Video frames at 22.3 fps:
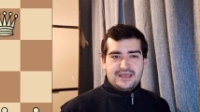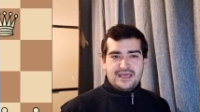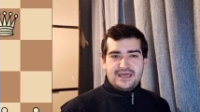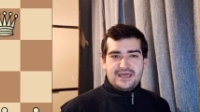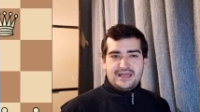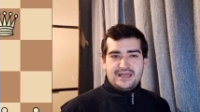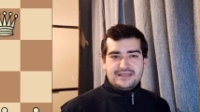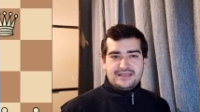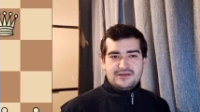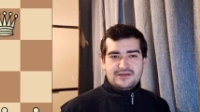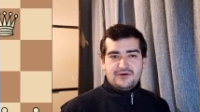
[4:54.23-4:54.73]

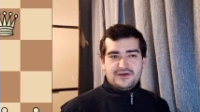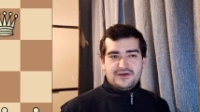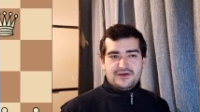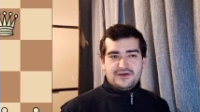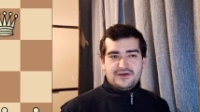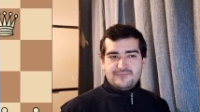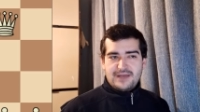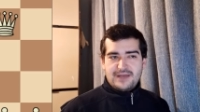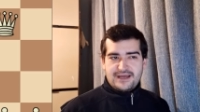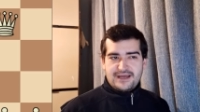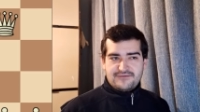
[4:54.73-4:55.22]
And right now,
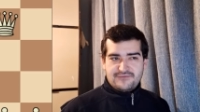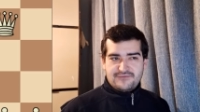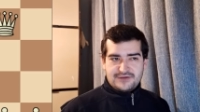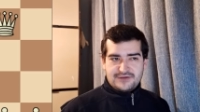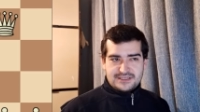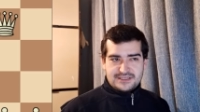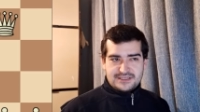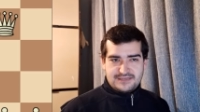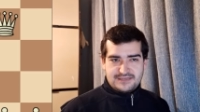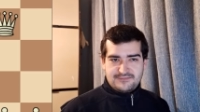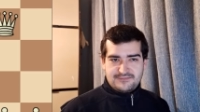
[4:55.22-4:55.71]
if black,
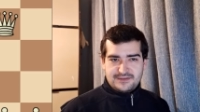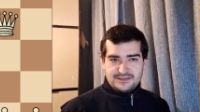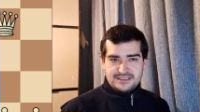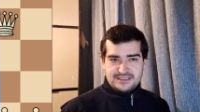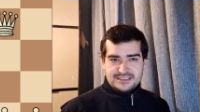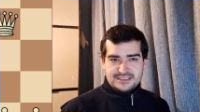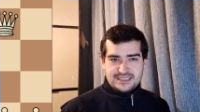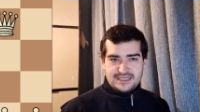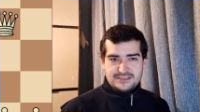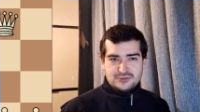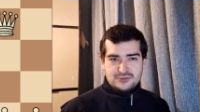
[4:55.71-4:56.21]
for example,
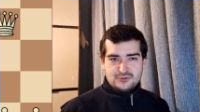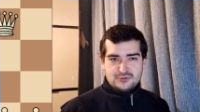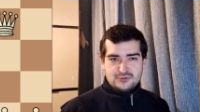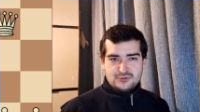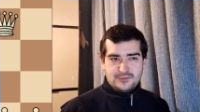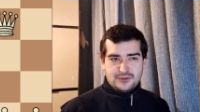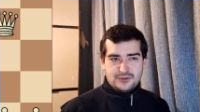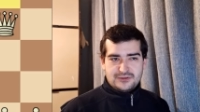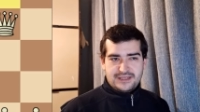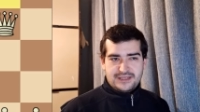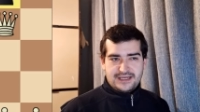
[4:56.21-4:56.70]
decides to
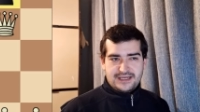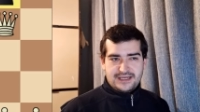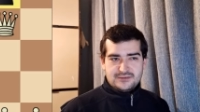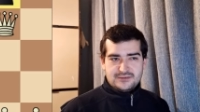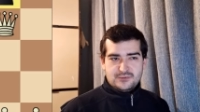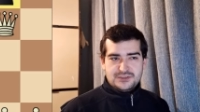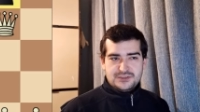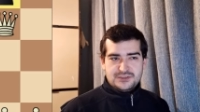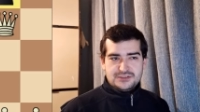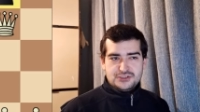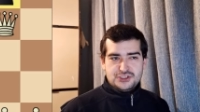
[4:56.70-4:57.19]

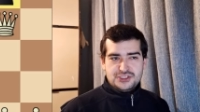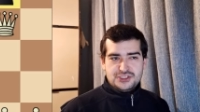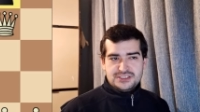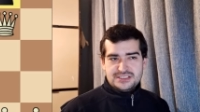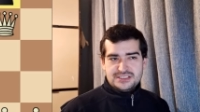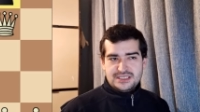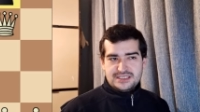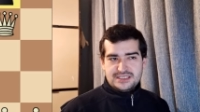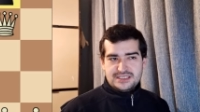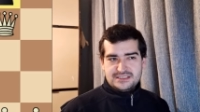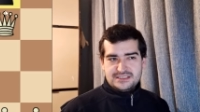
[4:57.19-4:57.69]
protect with
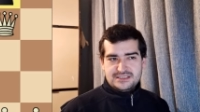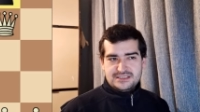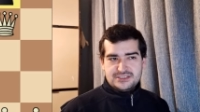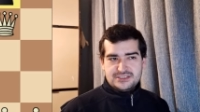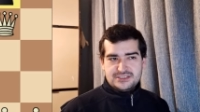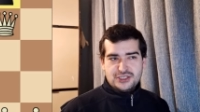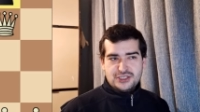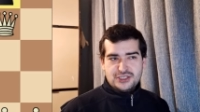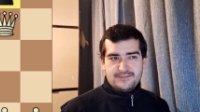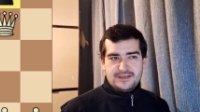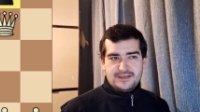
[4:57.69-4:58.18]
g6 this
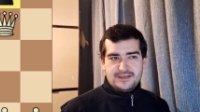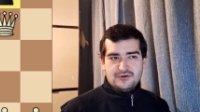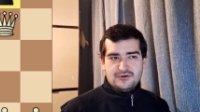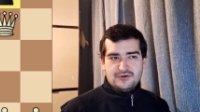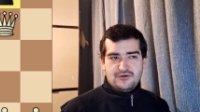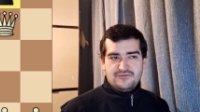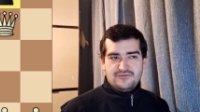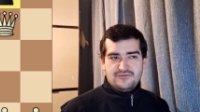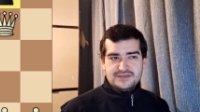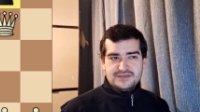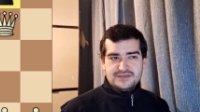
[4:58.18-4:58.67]
checkmate,
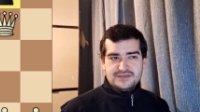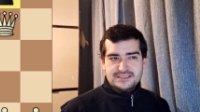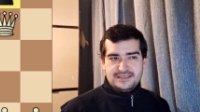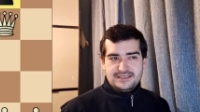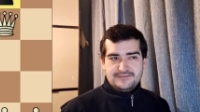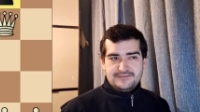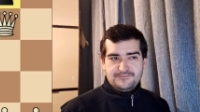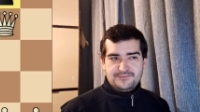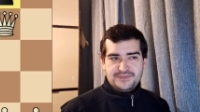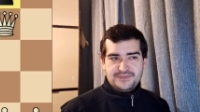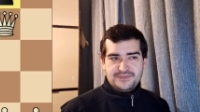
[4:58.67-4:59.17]

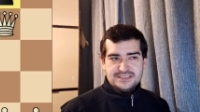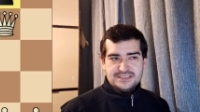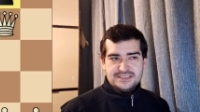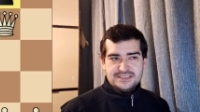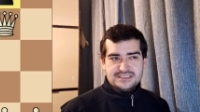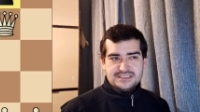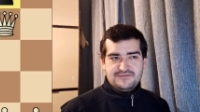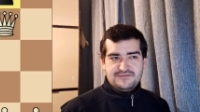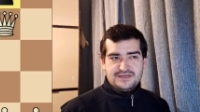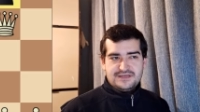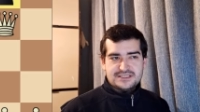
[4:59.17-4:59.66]
obviously this
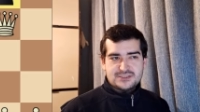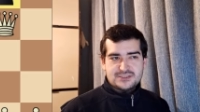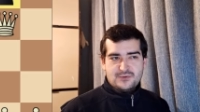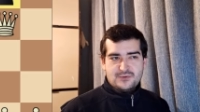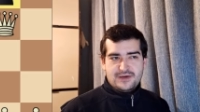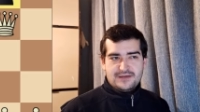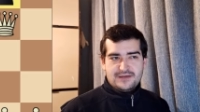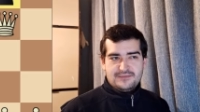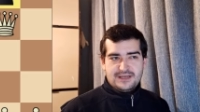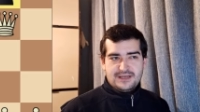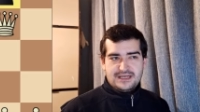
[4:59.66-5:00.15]
is a weak
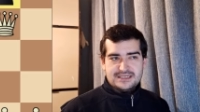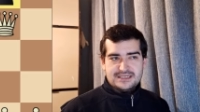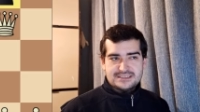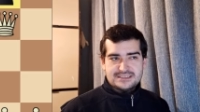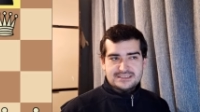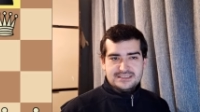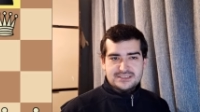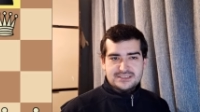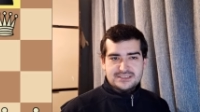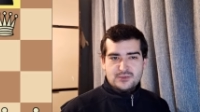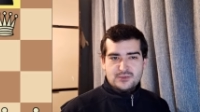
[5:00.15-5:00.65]
square
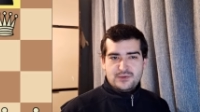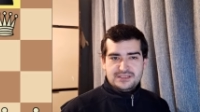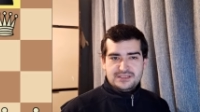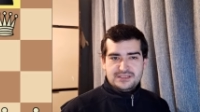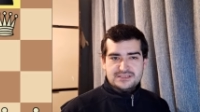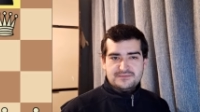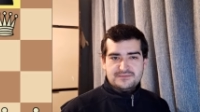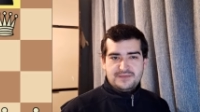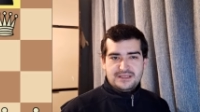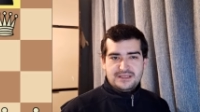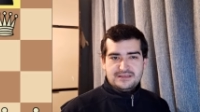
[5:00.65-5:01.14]
because this queen
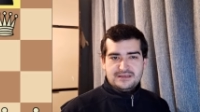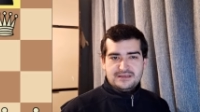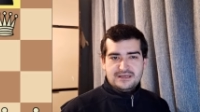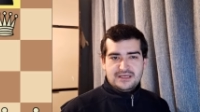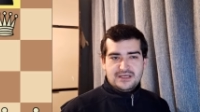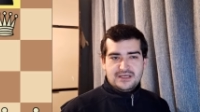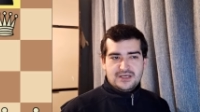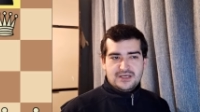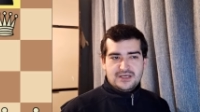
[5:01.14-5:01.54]
is pinned.